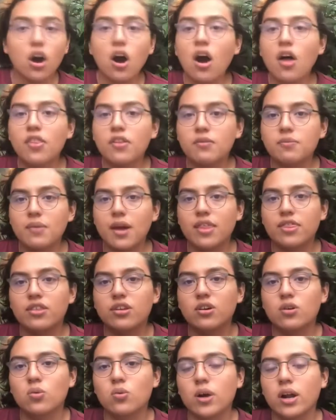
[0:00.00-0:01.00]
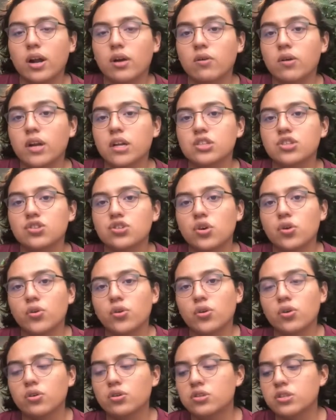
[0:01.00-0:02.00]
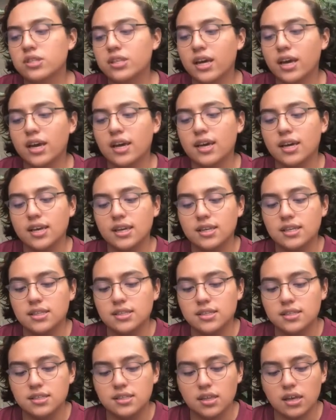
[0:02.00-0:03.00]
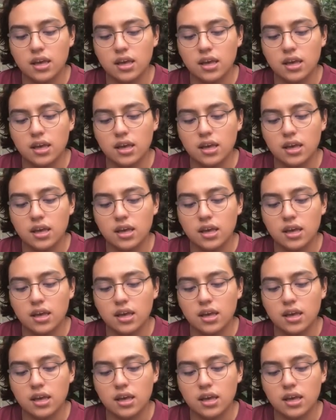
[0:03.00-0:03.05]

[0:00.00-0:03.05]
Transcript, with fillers: other method what I want to show you today is